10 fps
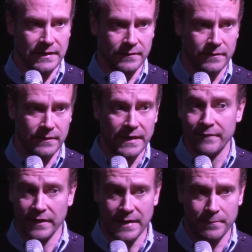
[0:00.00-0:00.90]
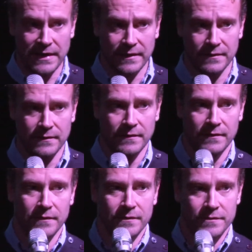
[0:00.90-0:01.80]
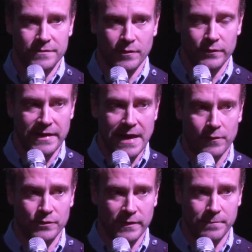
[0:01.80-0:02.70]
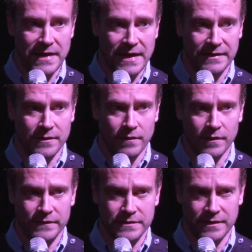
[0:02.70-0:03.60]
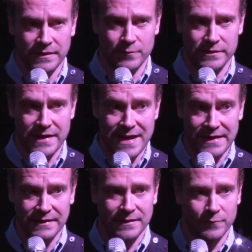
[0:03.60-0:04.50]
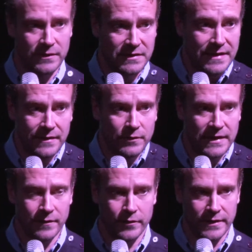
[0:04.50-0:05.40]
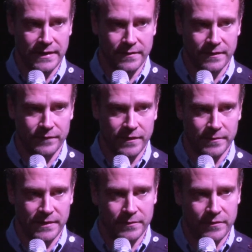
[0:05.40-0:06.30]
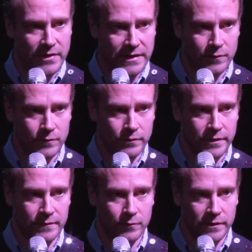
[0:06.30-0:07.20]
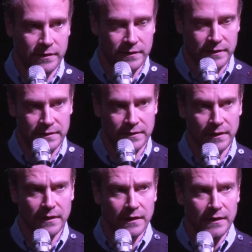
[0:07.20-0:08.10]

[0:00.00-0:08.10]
and they never came back. So the hours went by, and all of a sudden it was night, and we hadn't heard anything from them. The radio were not working, and